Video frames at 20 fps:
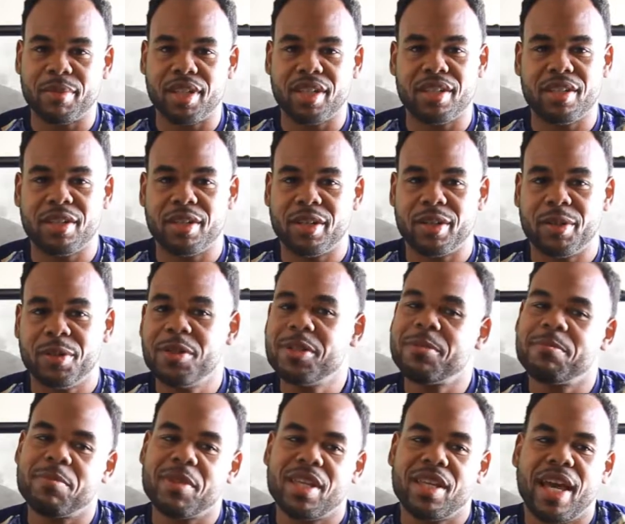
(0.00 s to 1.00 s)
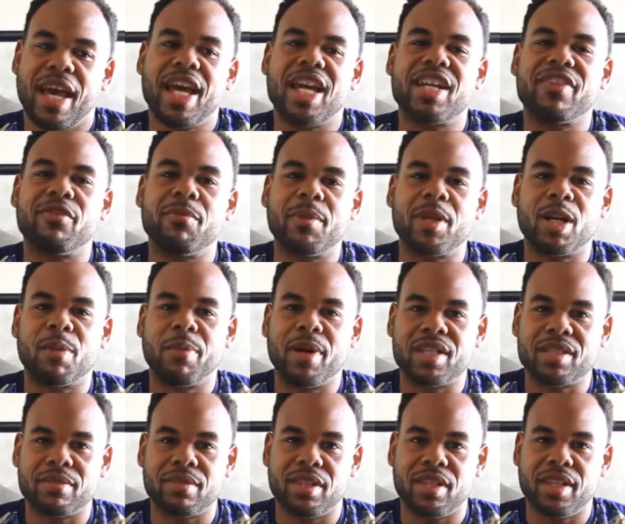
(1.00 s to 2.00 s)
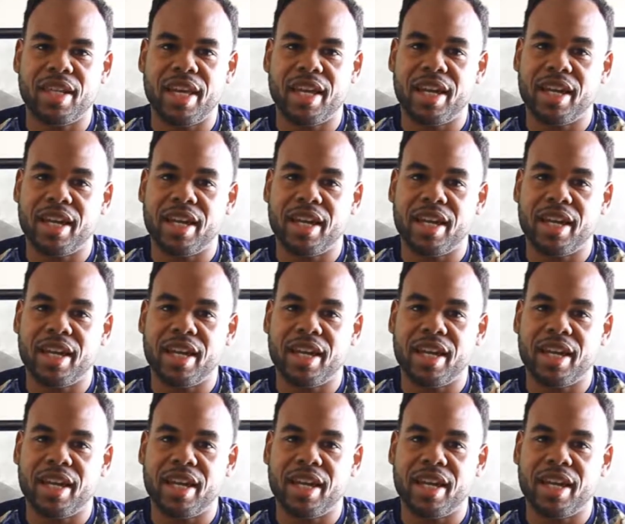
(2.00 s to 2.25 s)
But, you know, I had an even better present than that.